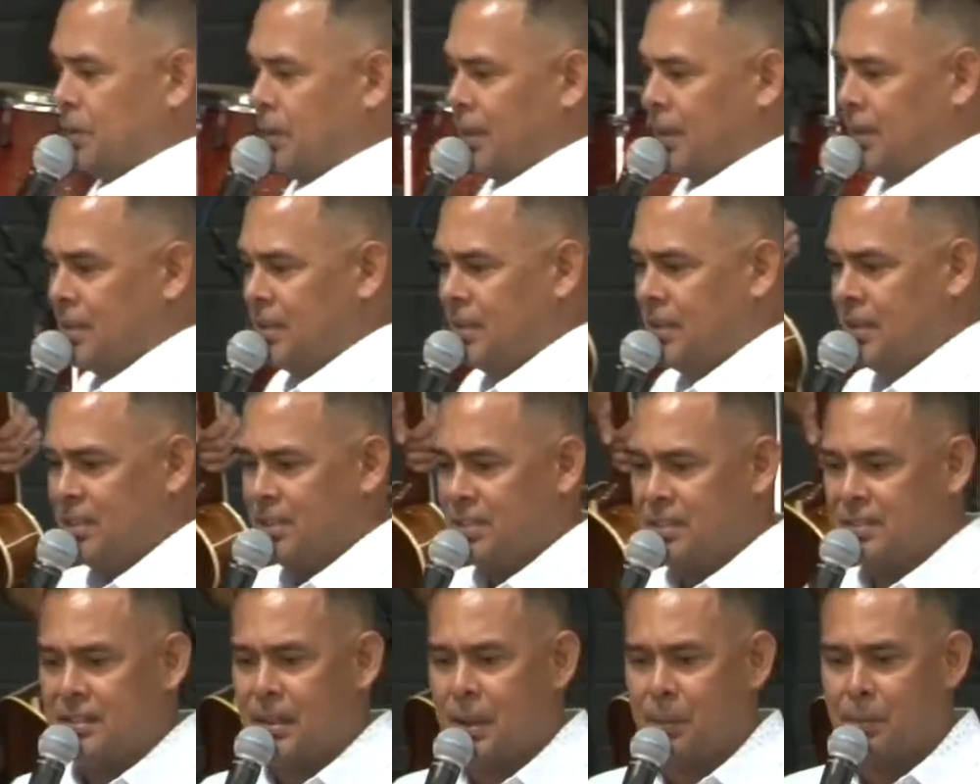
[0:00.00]
that He
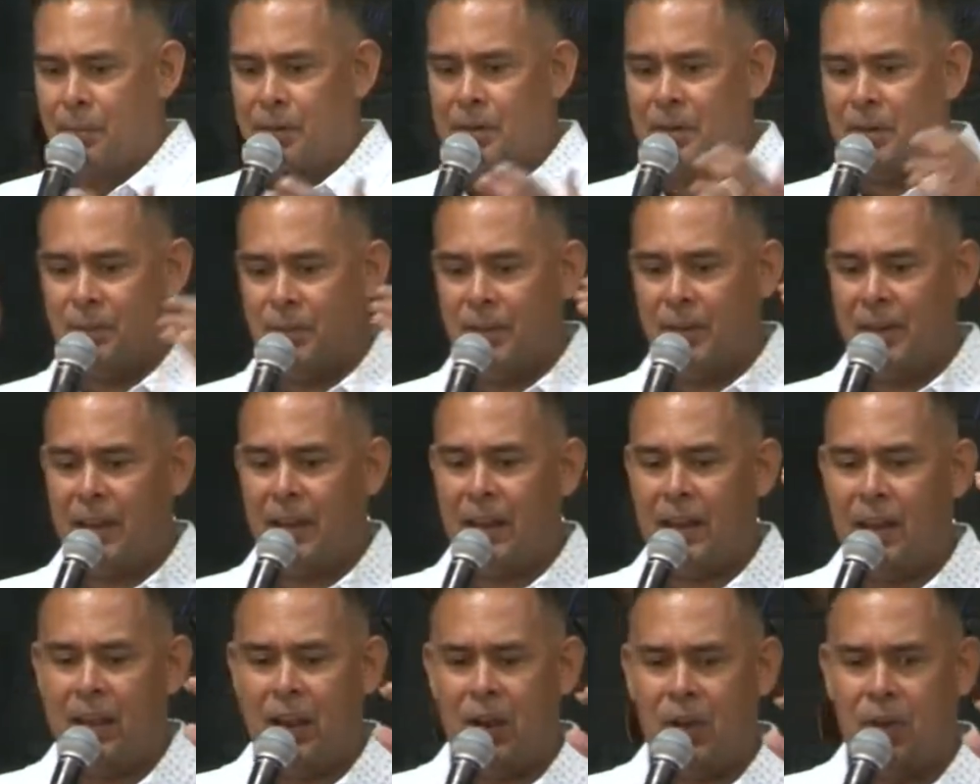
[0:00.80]
has numbered every
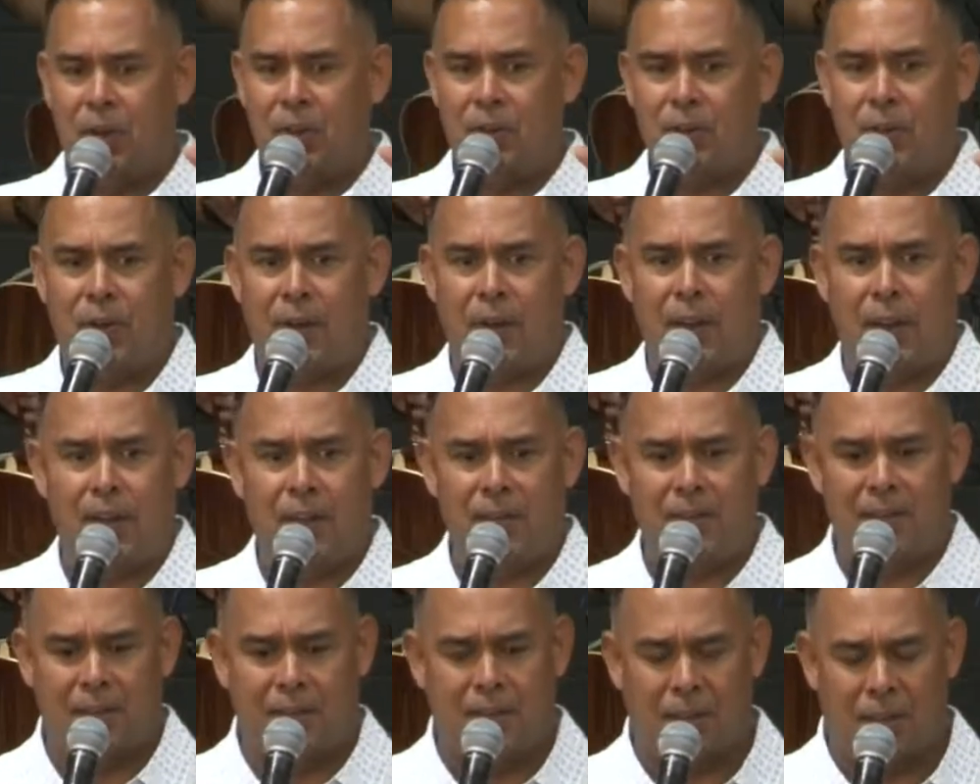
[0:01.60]
hair on your
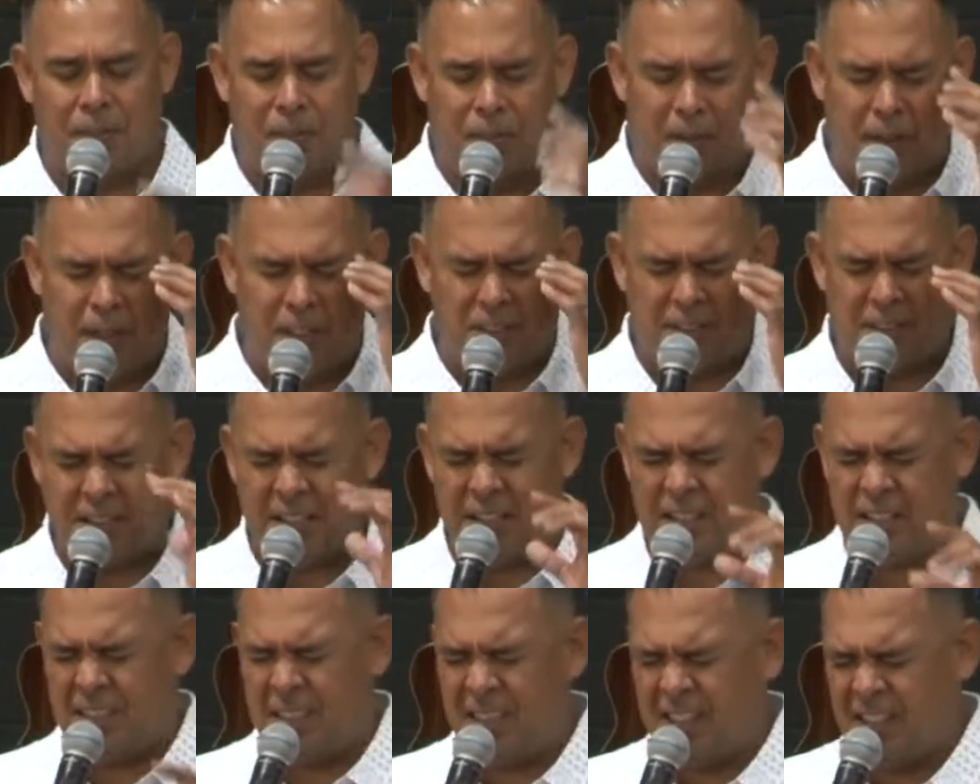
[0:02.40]
head, that the thoughts that
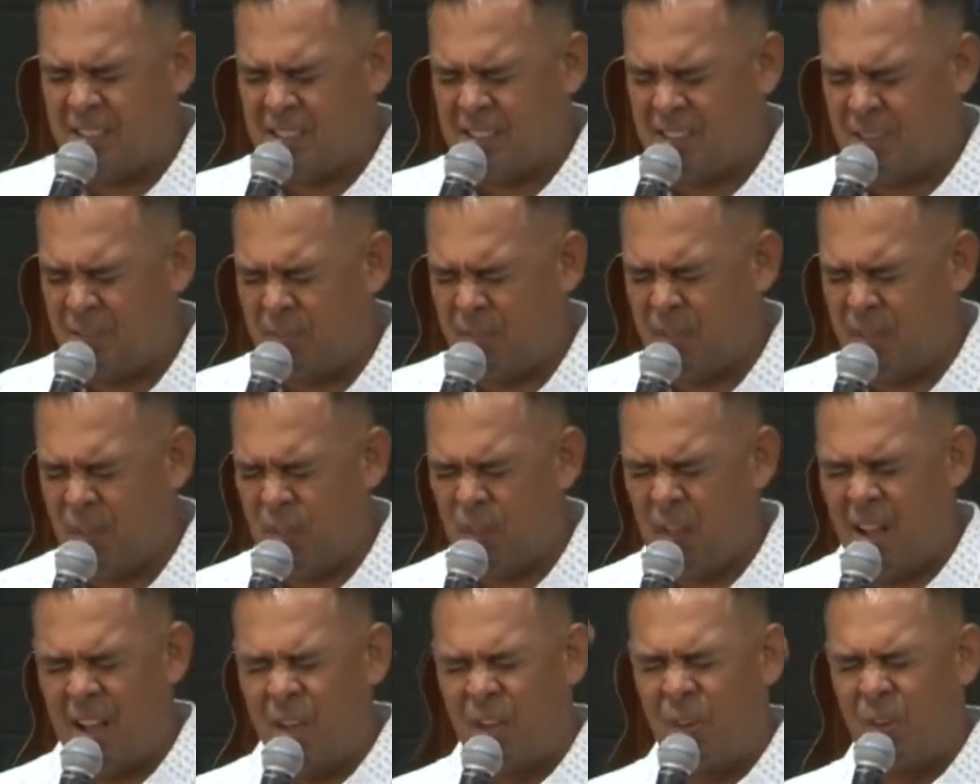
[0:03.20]
He thinks of
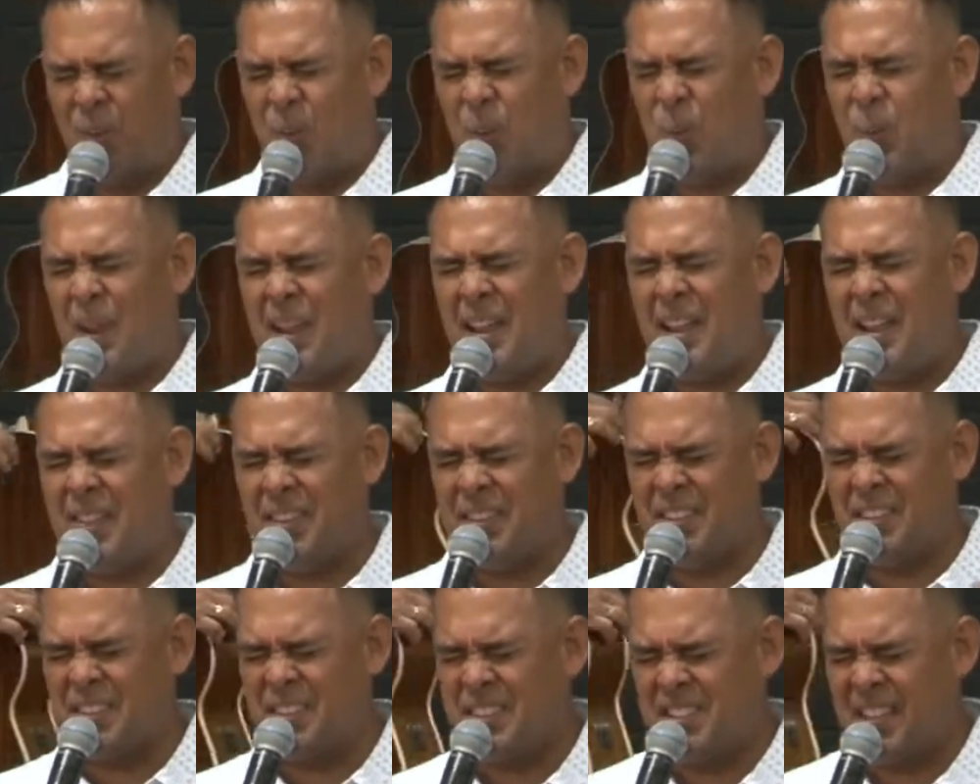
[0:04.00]
you outweigh
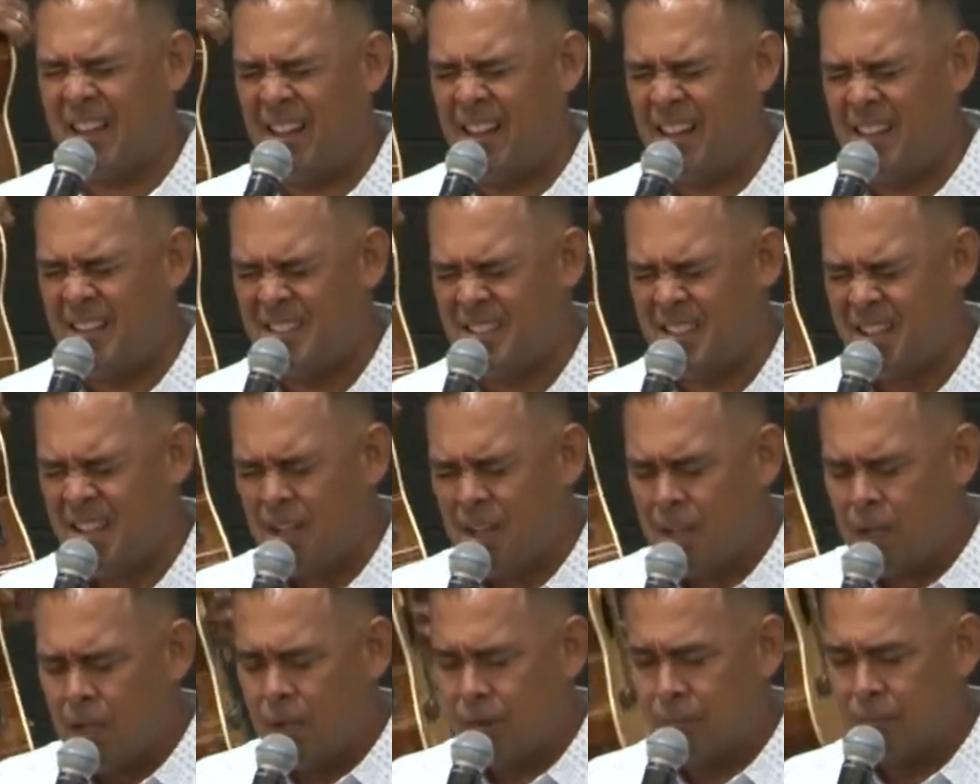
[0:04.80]
the sands
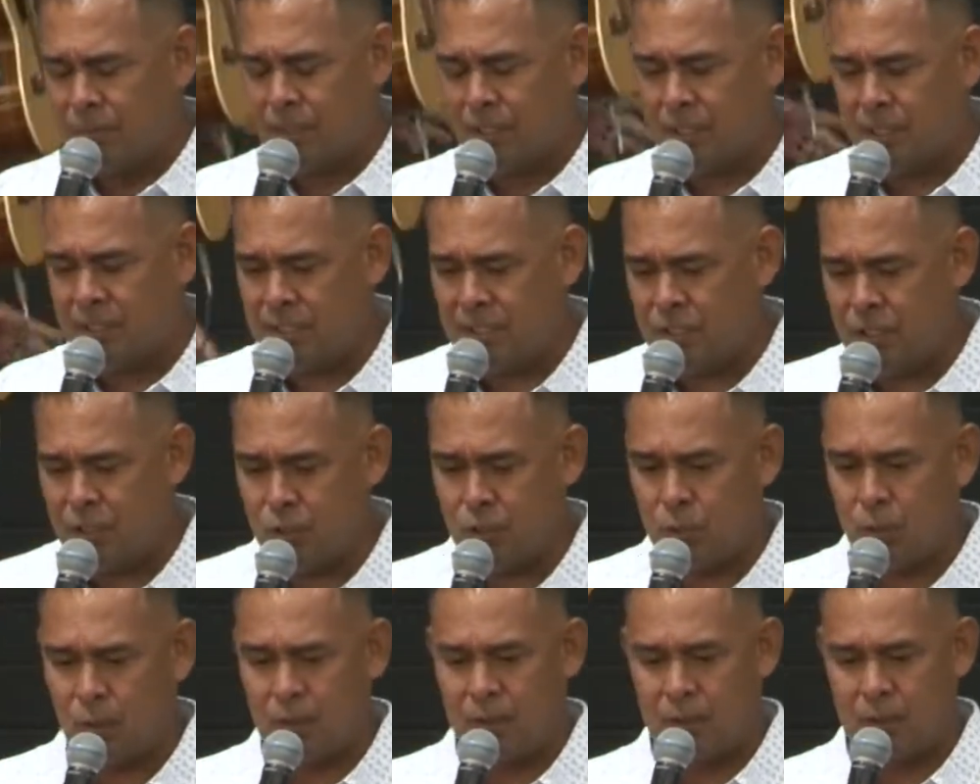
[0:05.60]
of the
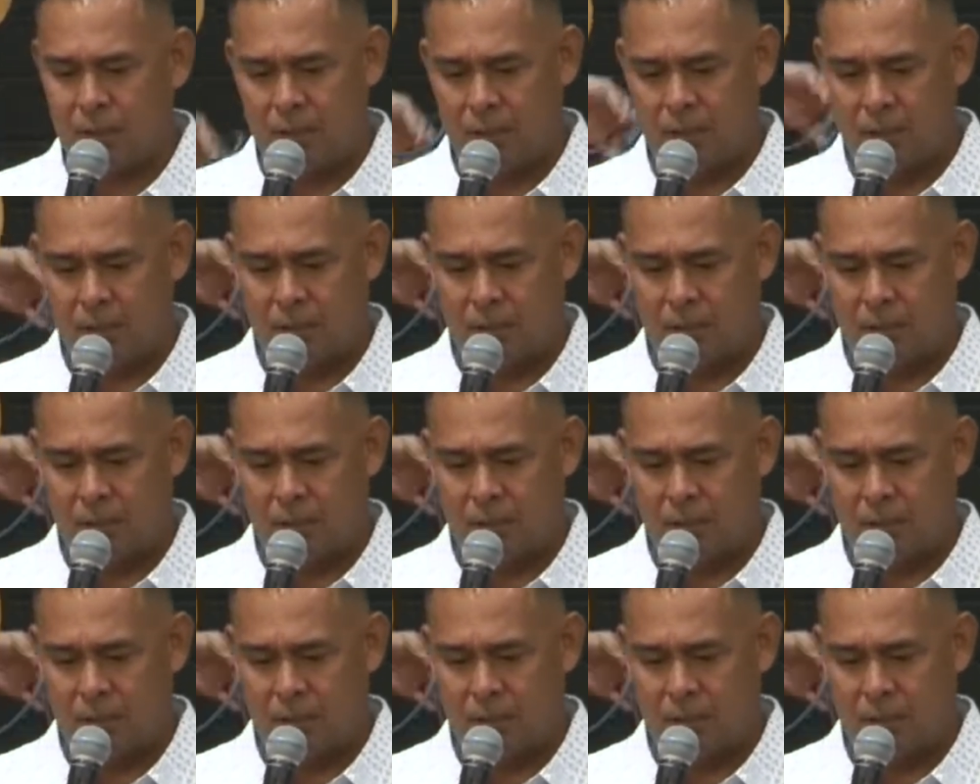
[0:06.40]
seashore.